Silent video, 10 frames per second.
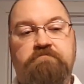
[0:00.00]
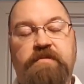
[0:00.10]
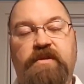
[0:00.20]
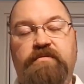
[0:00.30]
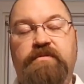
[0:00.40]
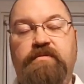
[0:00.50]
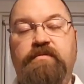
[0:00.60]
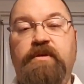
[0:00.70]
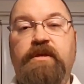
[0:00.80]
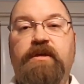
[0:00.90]
you know so.
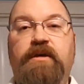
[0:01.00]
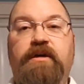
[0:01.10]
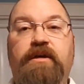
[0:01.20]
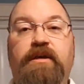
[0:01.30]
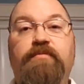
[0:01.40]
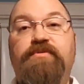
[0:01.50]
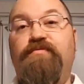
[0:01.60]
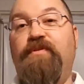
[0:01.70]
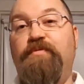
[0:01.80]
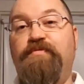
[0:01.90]
it was
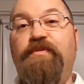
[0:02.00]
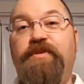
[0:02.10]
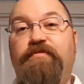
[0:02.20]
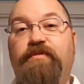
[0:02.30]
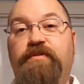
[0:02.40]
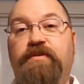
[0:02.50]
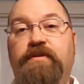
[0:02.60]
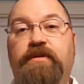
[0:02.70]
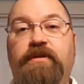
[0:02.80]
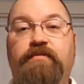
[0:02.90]
it was very different.
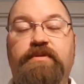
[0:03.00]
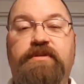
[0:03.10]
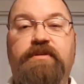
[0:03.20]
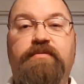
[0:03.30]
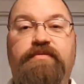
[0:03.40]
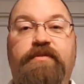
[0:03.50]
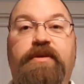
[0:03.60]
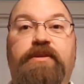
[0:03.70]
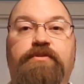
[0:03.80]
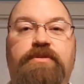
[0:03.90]
It was it was very
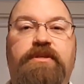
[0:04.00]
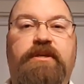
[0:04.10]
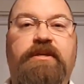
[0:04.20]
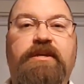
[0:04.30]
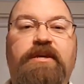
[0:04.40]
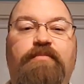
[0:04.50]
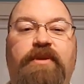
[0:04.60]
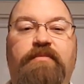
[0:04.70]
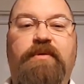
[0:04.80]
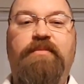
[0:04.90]
interesting, but
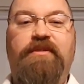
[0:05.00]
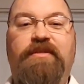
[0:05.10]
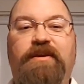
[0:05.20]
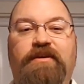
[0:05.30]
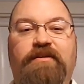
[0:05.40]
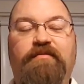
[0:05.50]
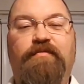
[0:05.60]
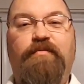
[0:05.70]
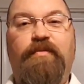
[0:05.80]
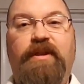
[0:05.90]
it made me think of
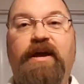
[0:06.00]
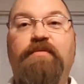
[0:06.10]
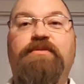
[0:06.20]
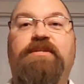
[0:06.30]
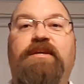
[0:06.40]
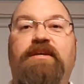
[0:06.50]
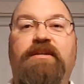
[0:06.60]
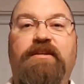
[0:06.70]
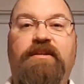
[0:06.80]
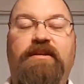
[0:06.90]
when I was a kid,
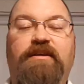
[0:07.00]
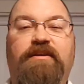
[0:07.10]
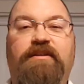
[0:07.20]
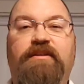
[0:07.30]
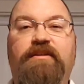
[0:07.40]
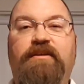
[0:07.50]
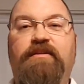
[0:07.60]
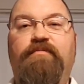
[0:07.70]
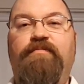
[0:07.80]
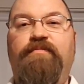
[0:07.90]
and
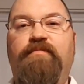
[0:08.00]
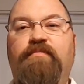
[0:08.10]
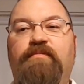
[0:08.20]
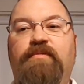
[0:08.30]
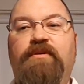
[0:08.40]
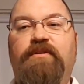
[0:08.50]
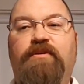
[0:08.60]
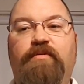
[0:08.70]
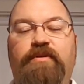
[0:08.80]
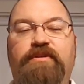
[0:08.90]
um,
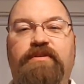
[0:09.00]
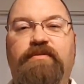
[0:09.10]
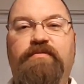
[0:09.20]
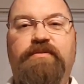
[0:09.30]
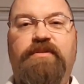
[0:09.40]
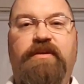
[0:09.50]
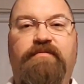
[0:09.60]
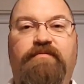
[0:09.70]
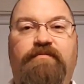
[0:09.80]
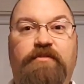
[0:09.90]
going to those that
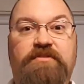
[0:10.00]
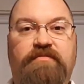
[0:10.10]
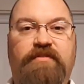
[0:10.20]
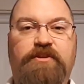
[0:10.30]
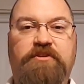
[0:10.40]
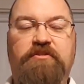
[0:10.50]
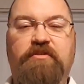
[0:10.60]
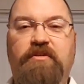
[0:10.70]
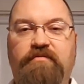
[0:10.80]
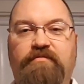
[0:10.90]
first confession, you're
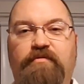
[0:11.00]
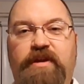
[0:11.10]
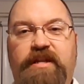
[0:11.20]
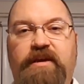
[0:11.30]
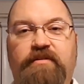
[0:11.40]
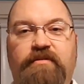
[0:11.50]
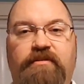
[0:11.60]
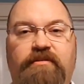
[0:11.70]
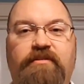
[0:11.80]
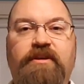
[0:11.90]
all freaked out and
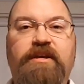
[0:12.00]
you're,